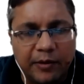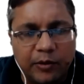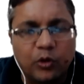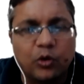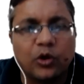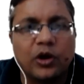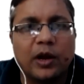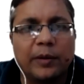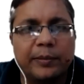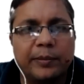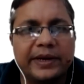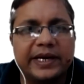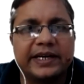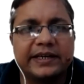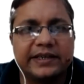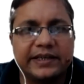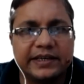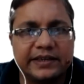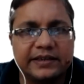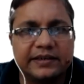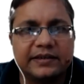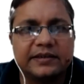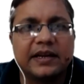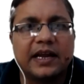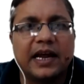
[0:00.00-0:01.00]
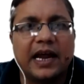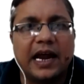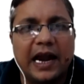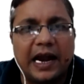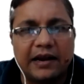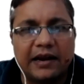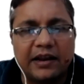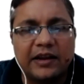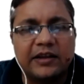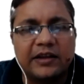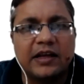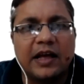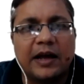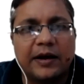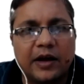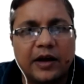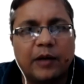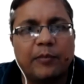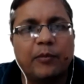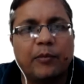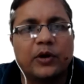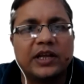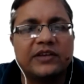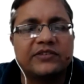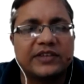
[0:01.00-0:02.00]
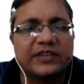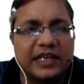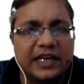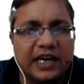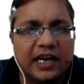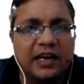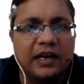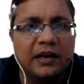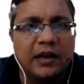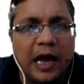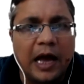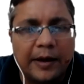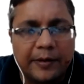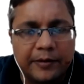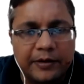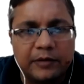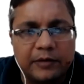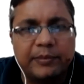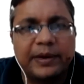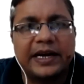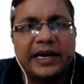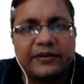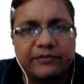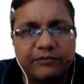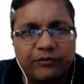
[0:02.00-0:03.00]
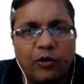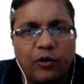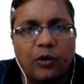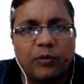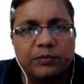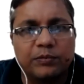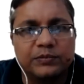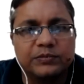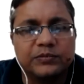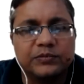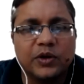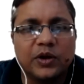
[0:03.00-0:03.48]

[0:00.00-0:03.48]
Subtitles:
collaborative and come on a single platform